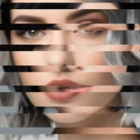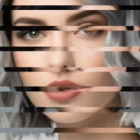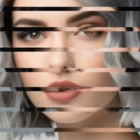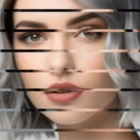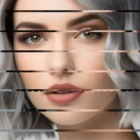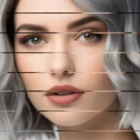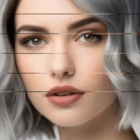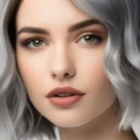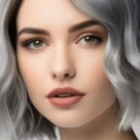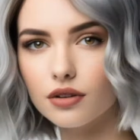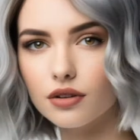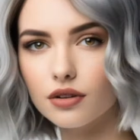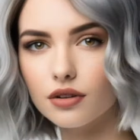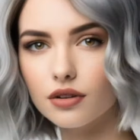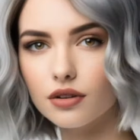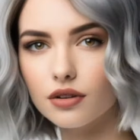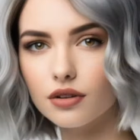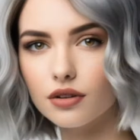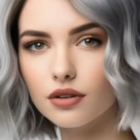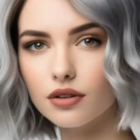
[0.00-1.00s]

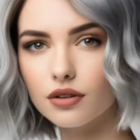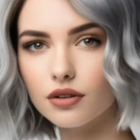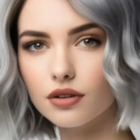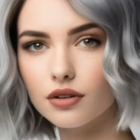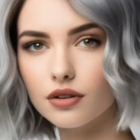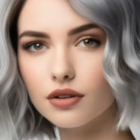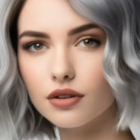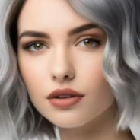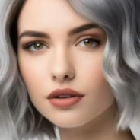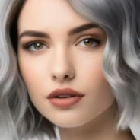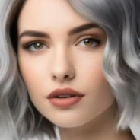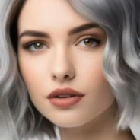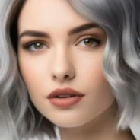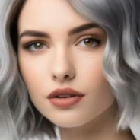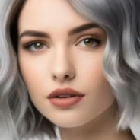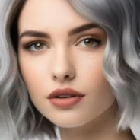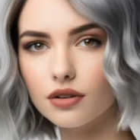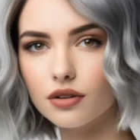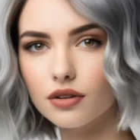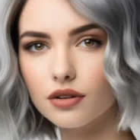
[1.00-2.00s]

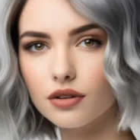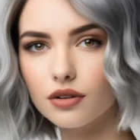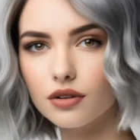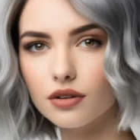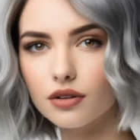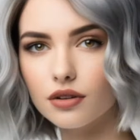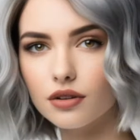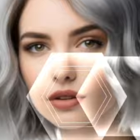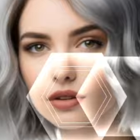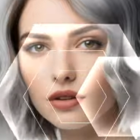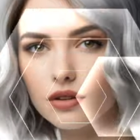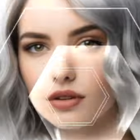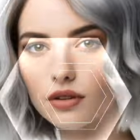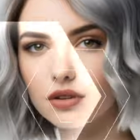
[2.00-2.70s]
(silence)